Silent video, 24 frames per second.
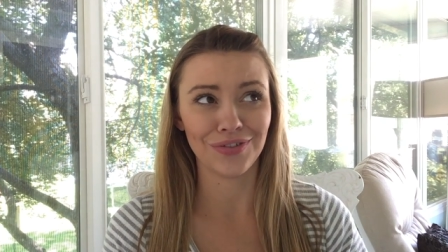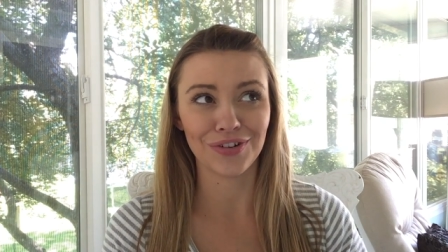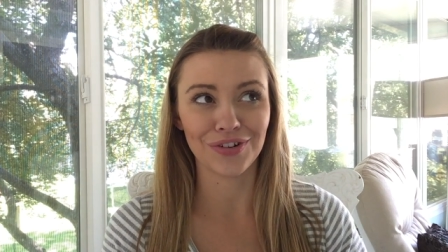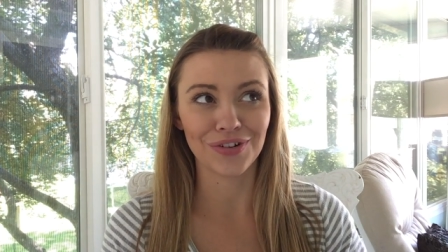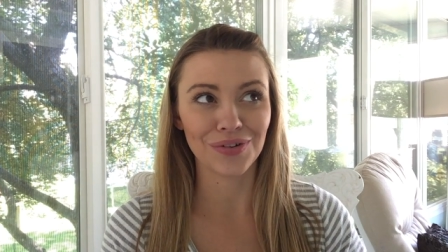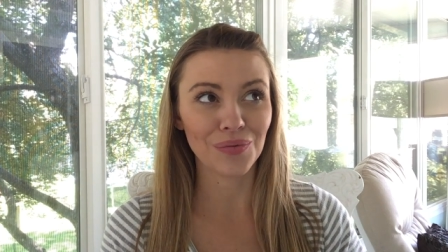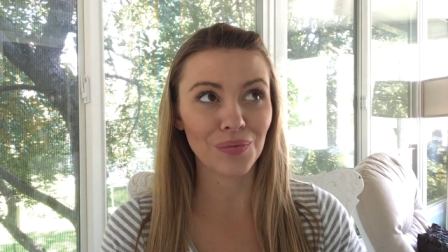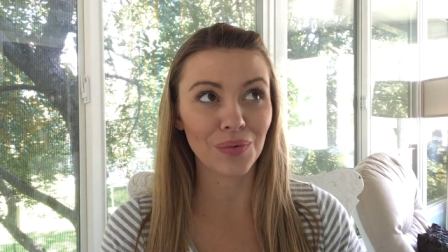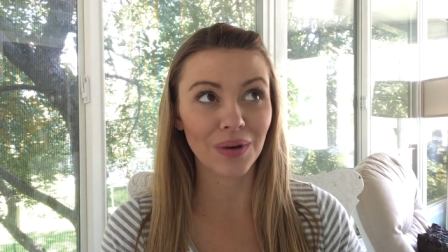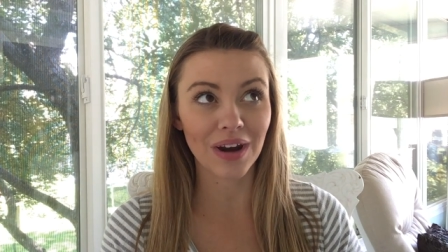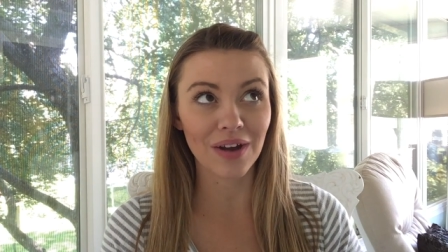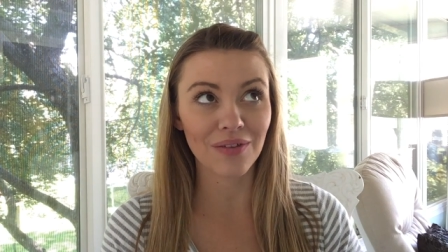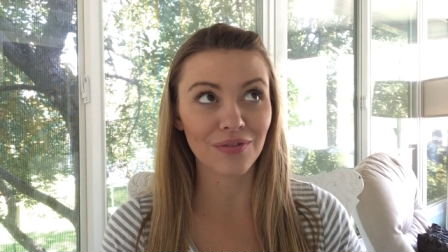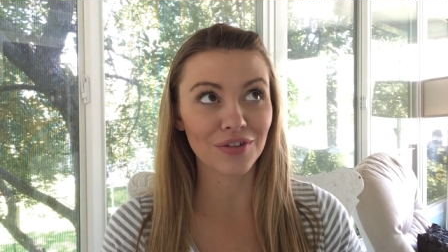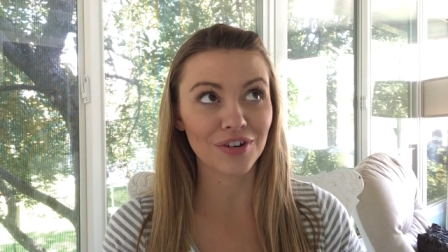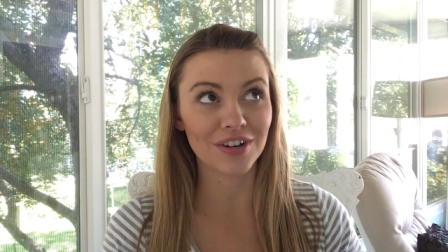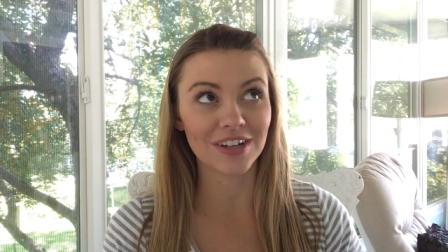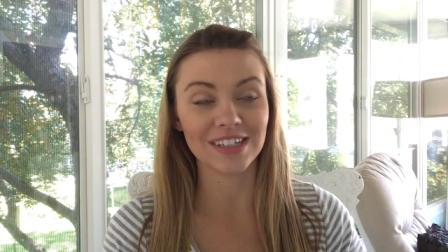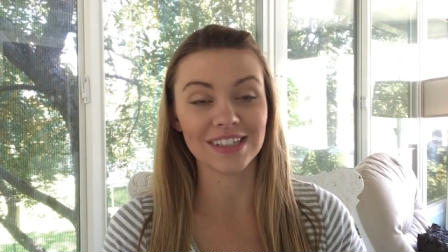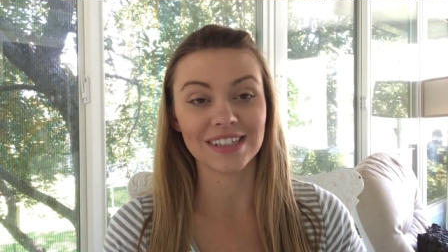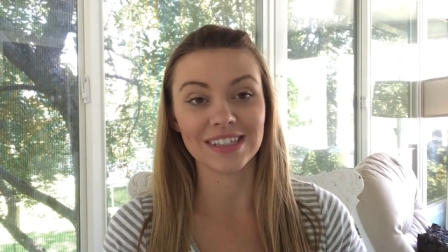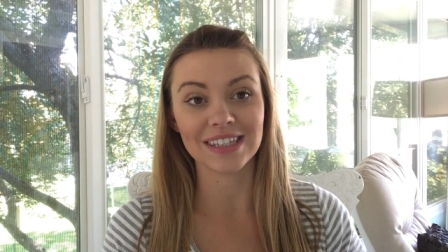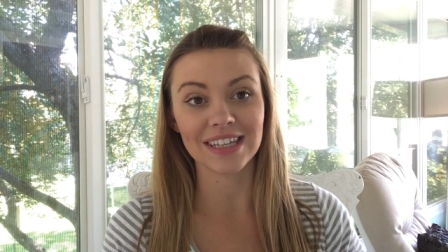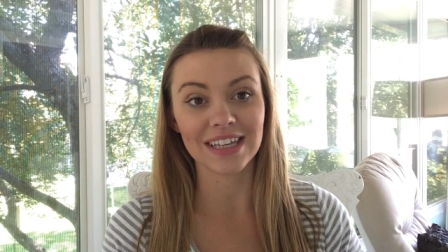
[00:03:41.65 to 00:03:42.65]
for whatever
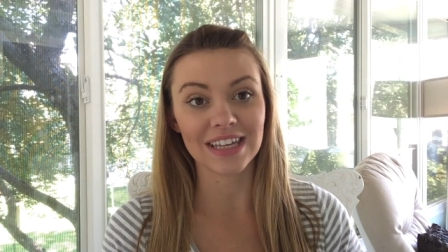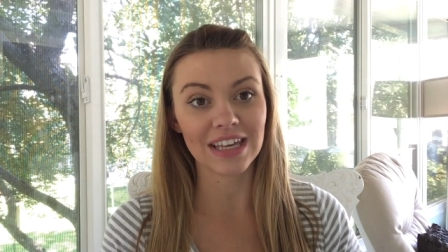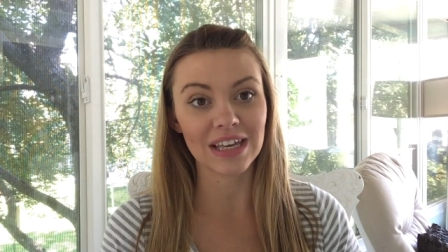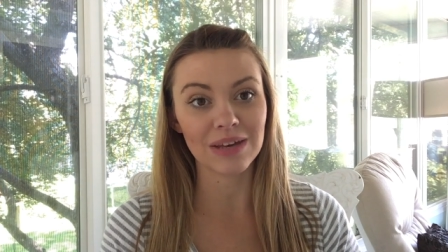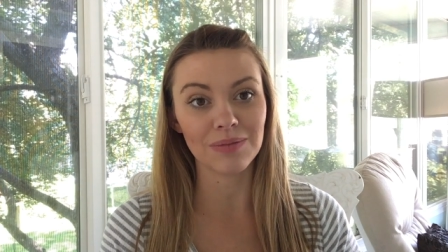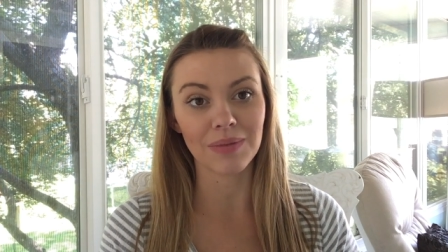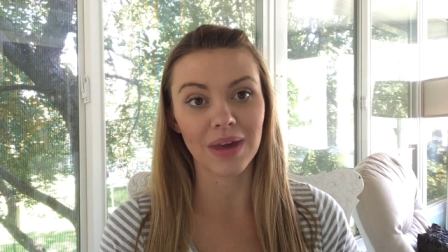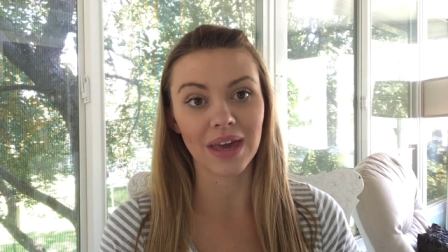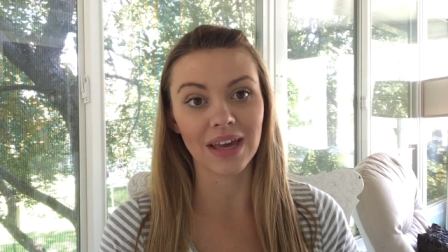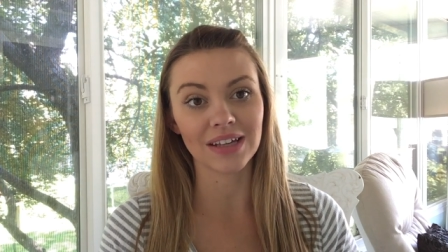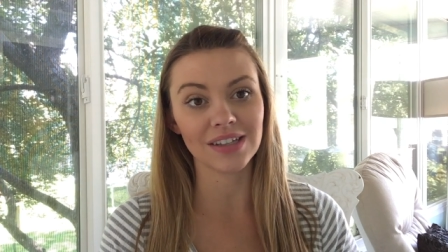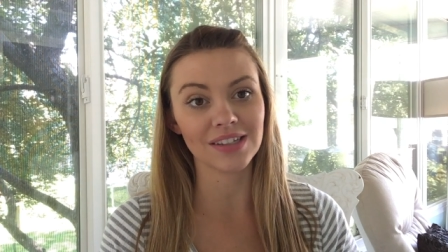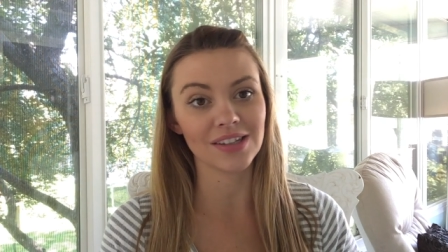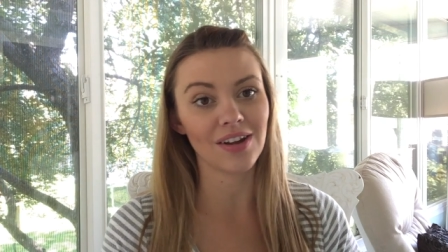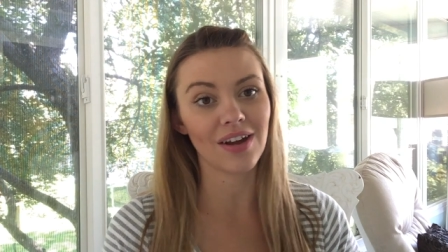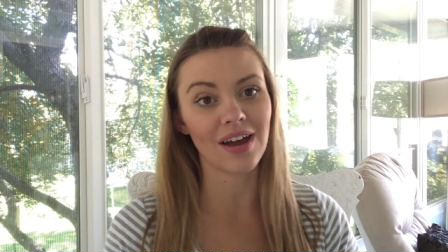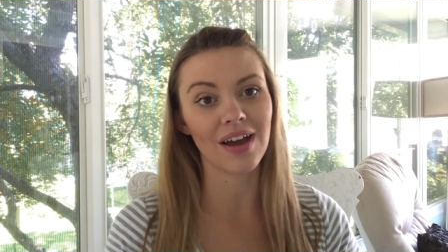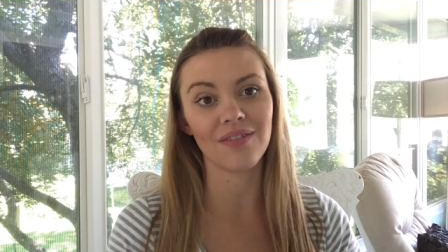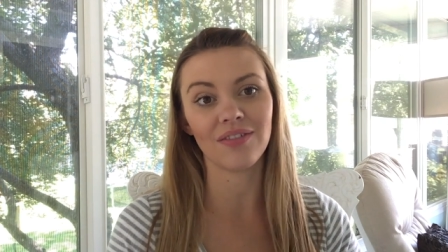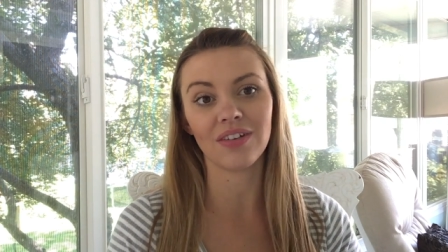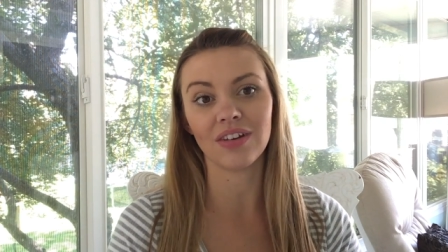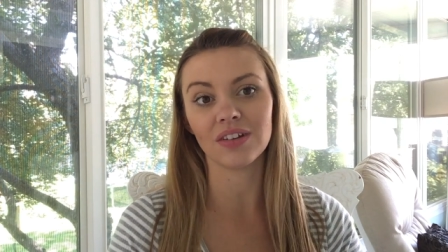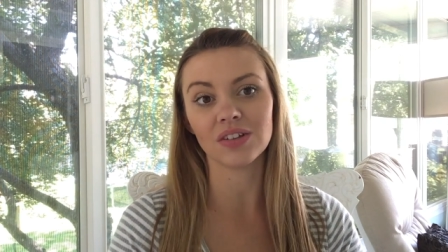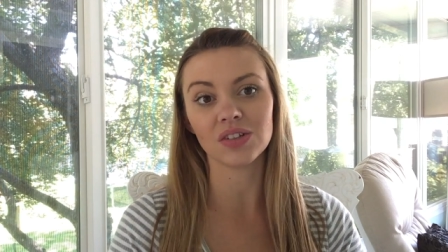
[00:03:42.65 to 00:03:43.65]
it is that he makes, not
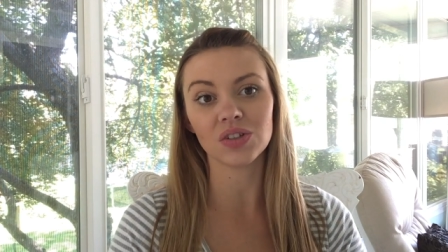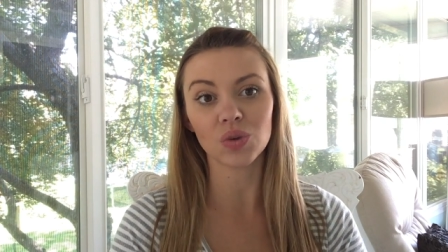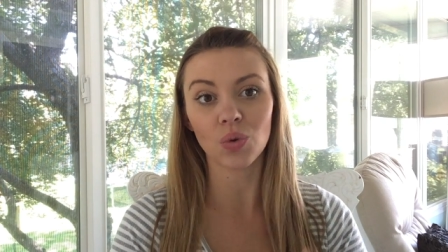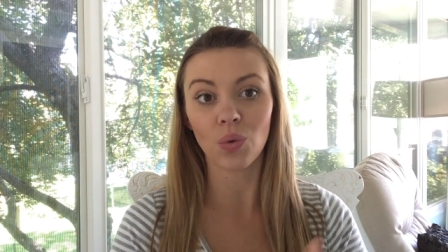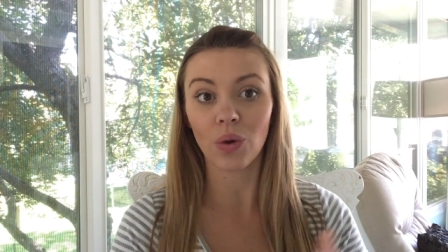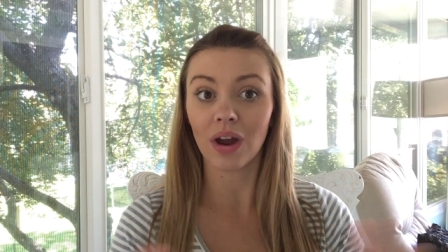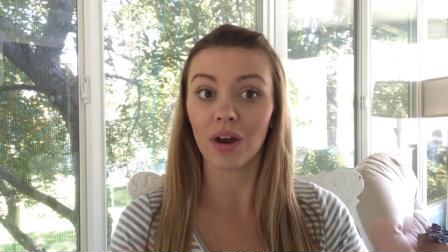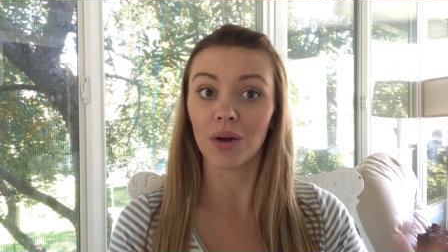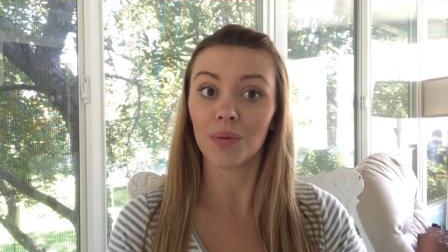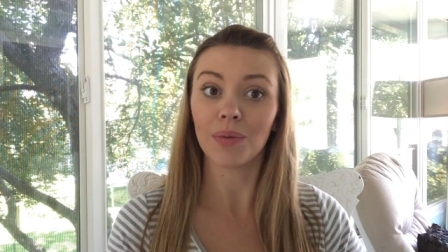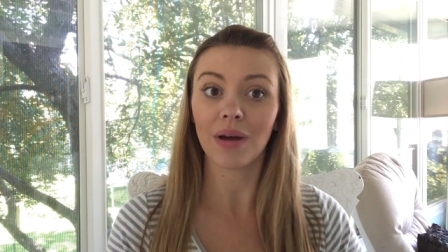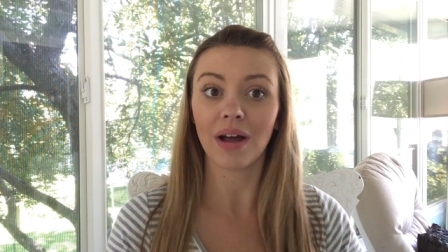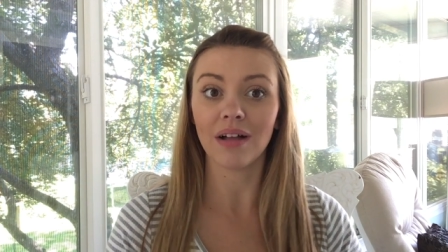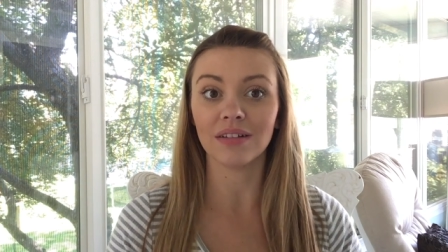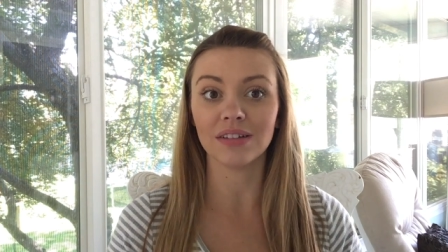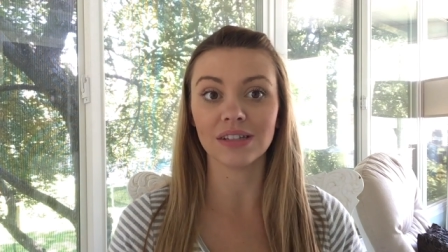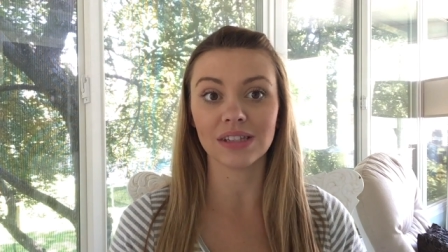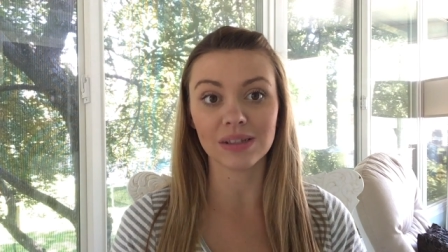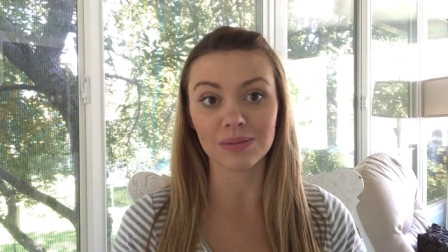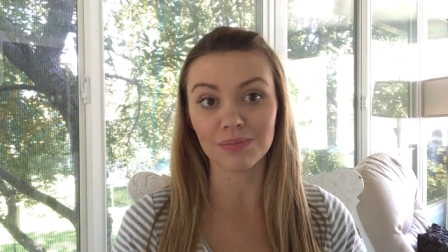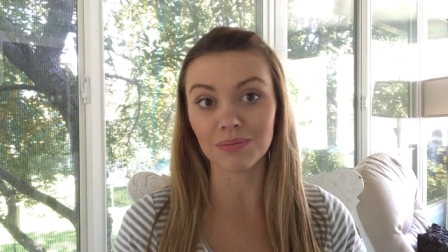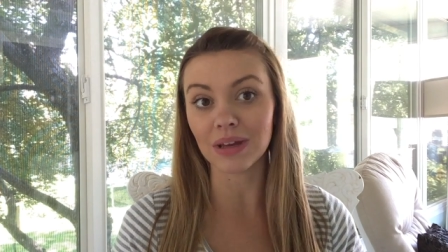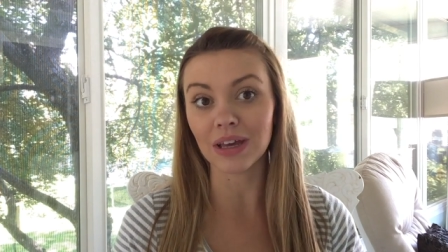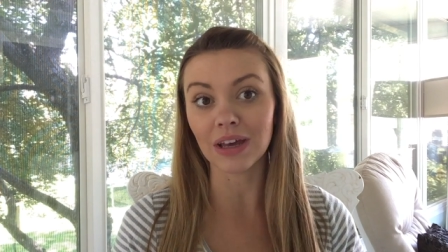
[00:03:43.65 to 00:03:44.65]
having a square
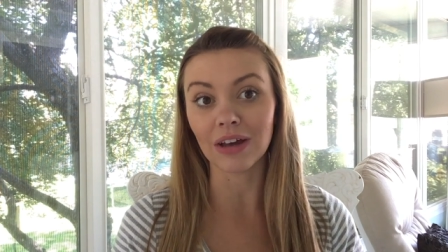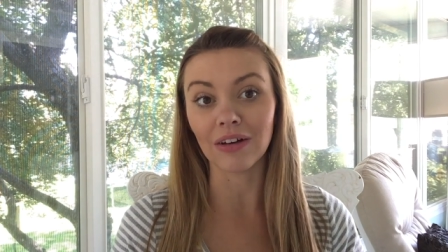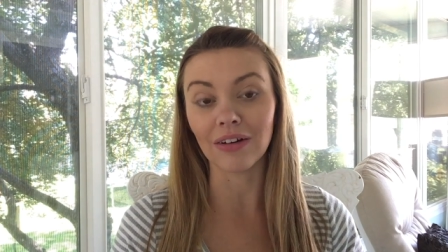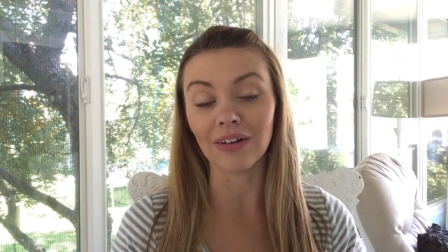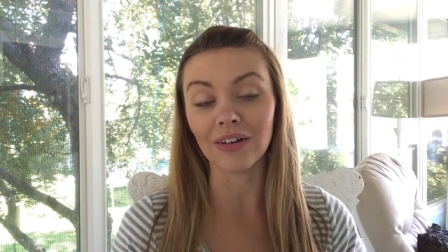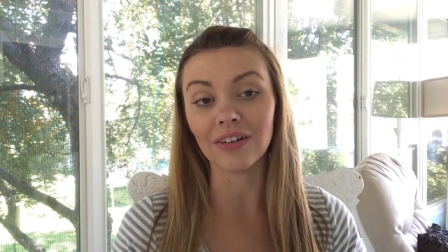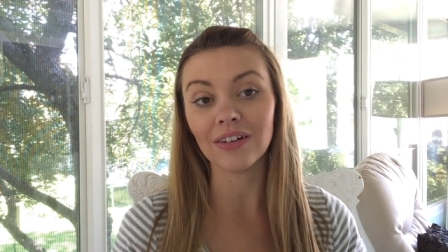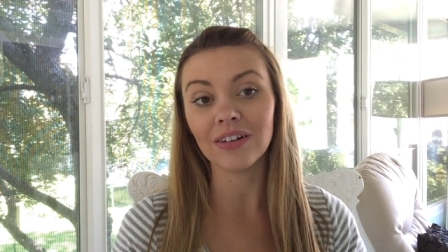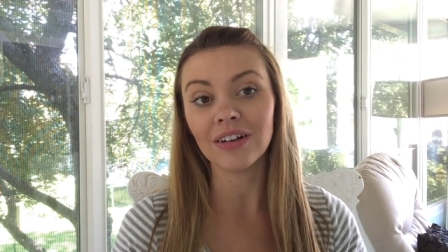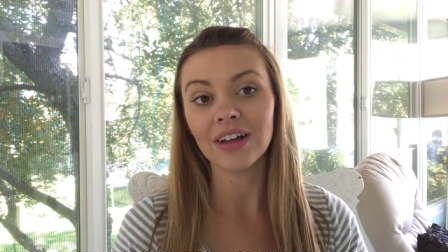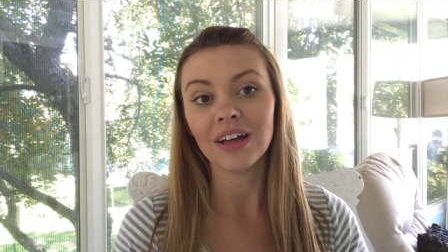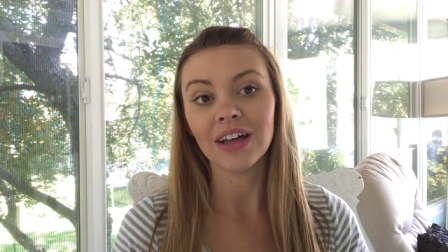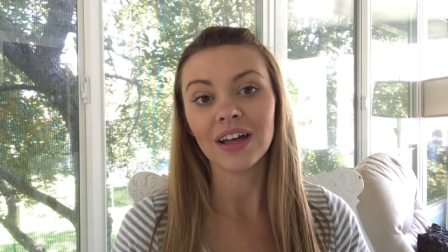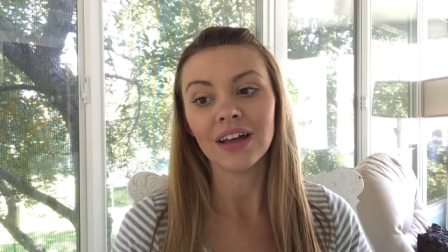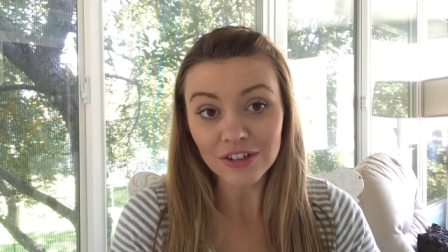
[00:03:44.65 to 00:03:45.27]
balanced meal,